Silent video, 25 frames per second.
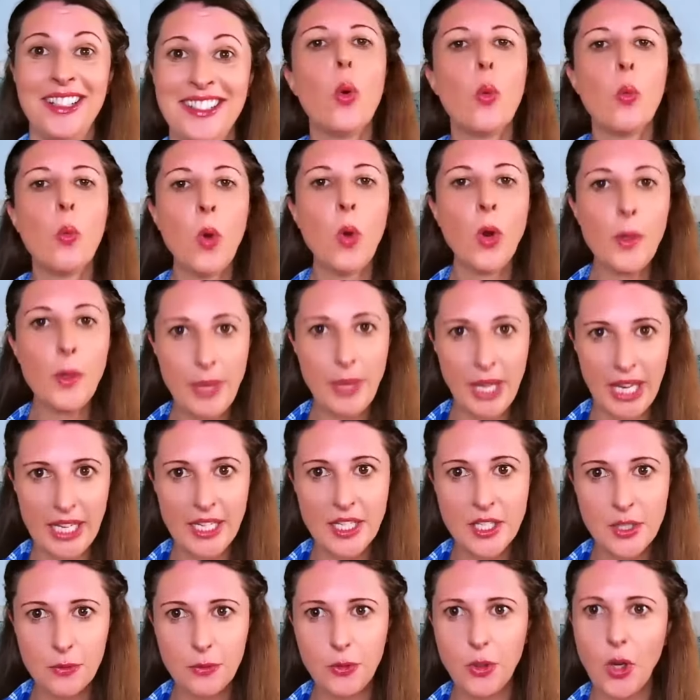
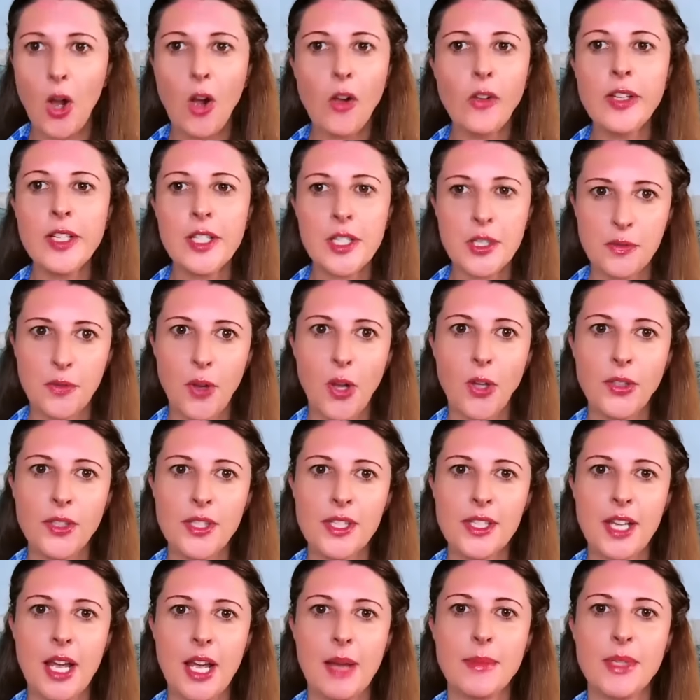Warpaint, for all its faults,
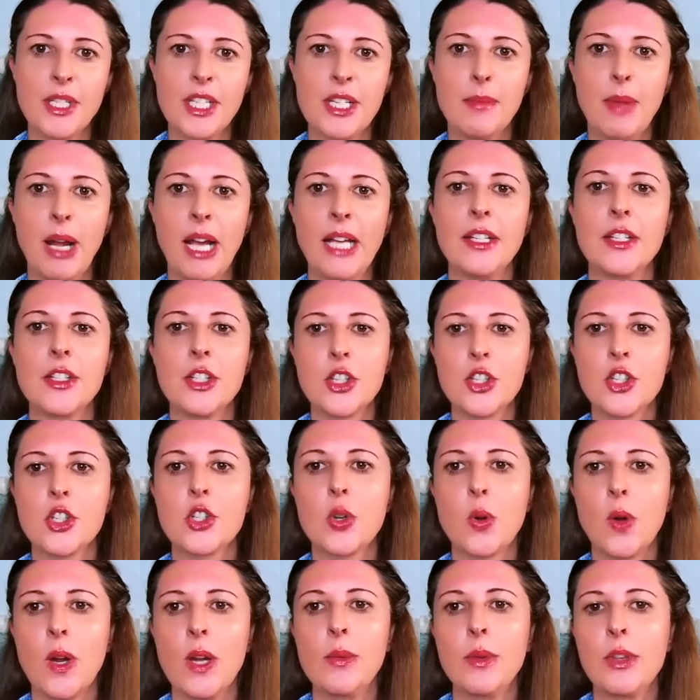comes to mind as a
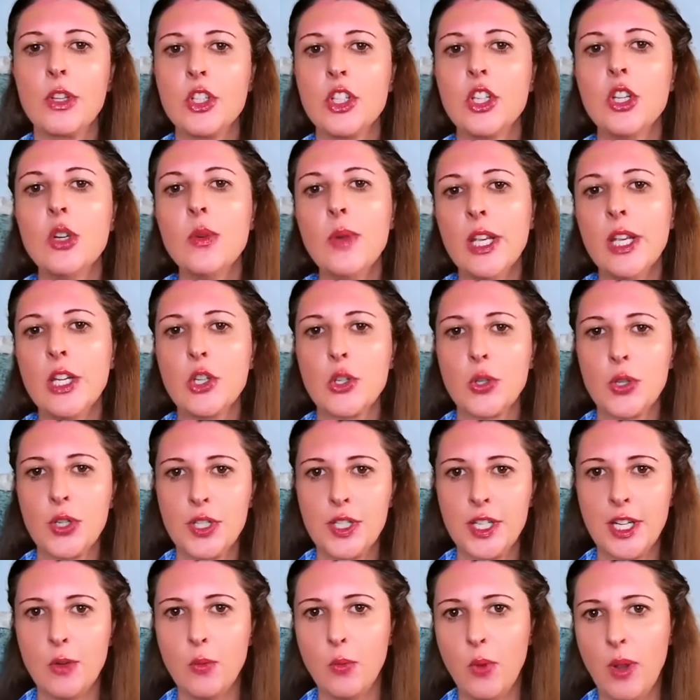story with two
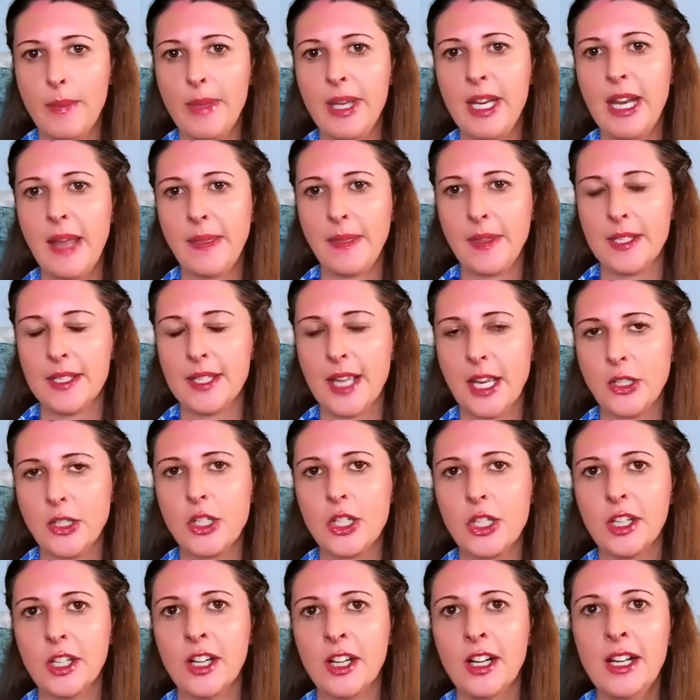interesting women at the
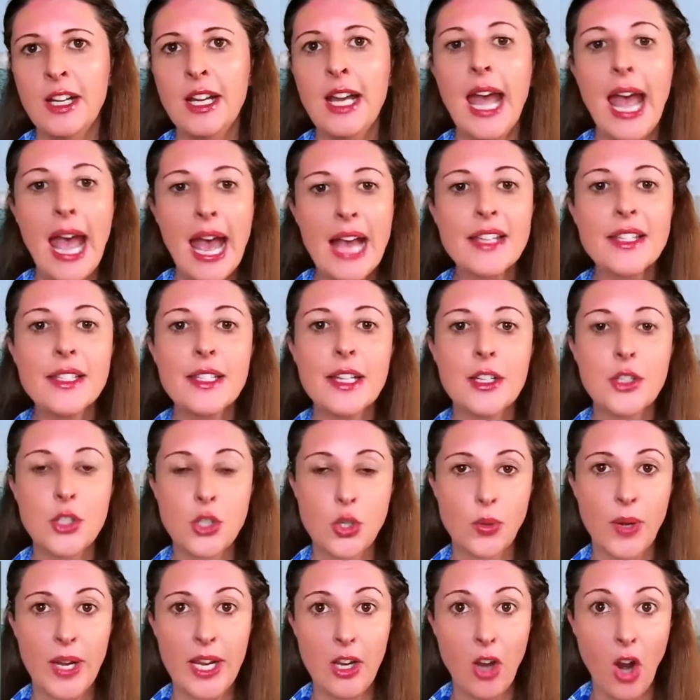center, as does
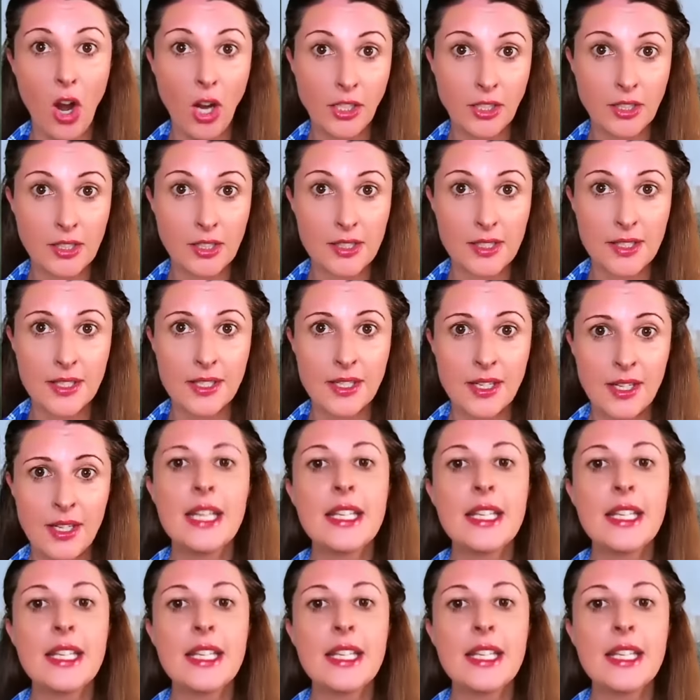Grey Gardens.